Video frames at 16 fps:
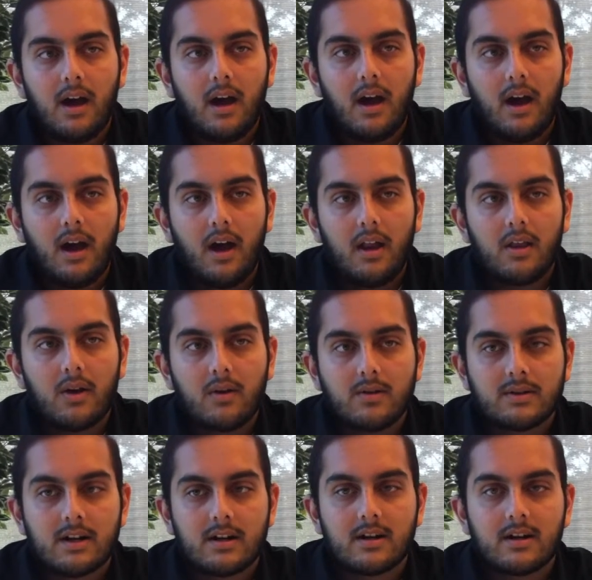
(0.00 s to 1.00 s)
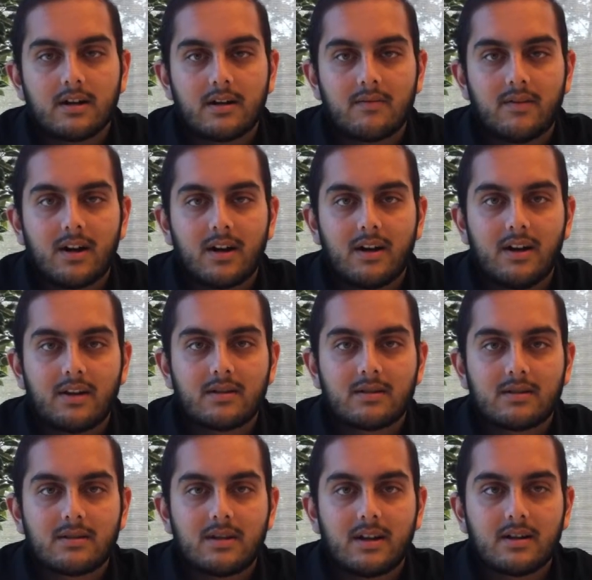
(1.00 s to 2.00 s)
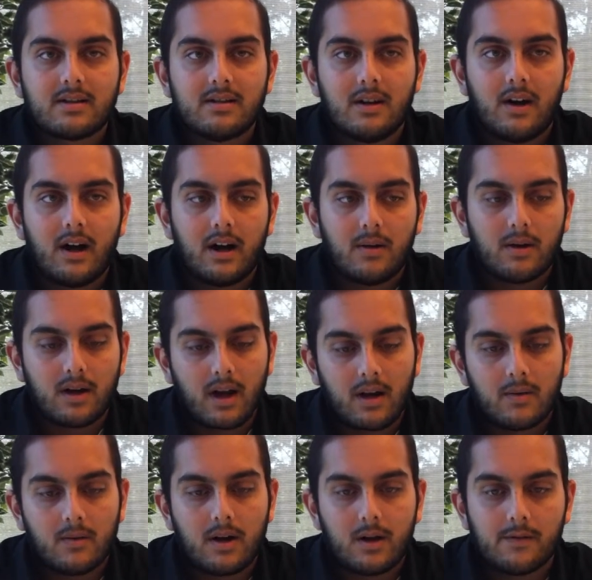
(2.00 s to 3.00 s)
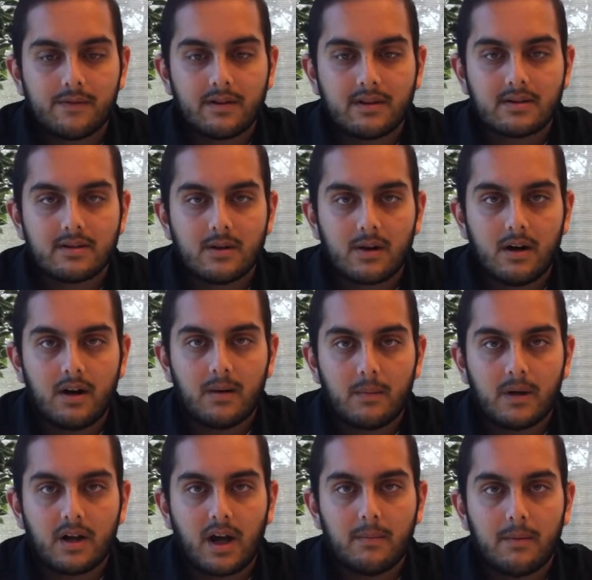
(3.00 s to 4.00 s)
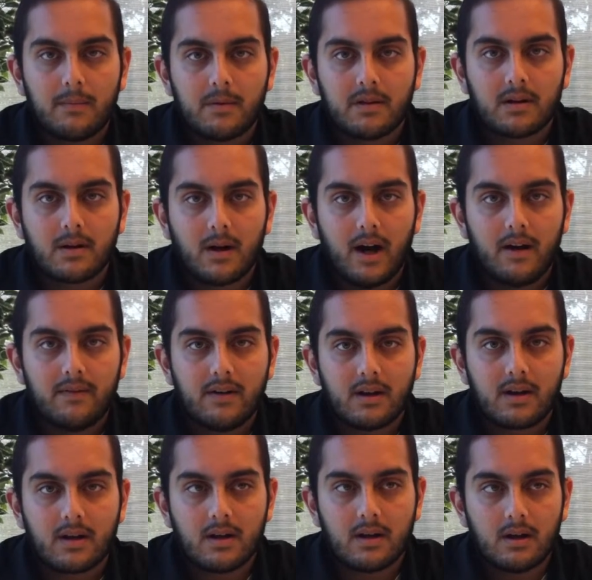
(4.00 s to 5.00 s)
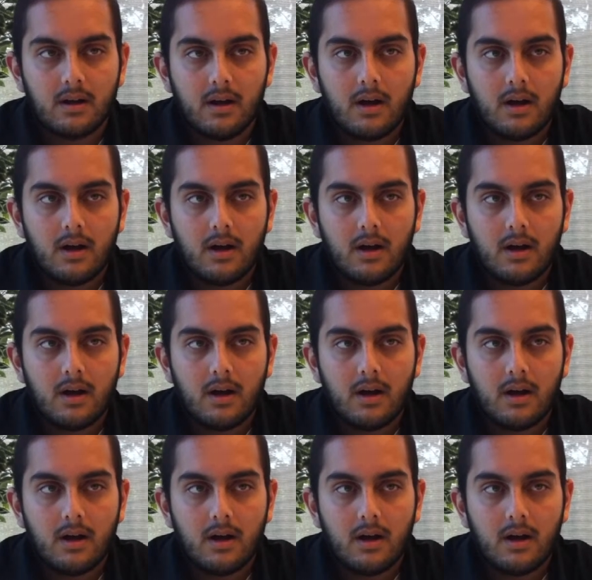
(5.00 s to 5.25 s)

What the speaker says: and those aren't very interesting, so I kind of read over the story and we came up with a graphic, and